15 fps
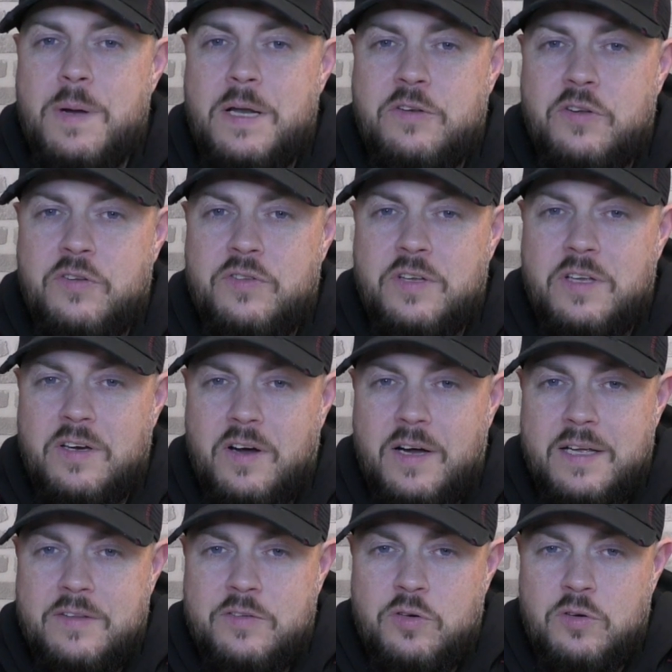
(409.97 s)
Manchester
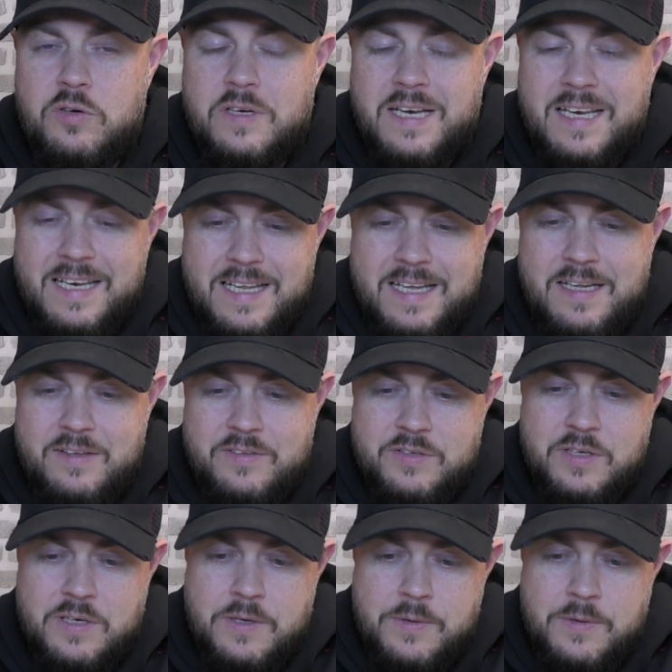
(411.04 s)
United took the lead.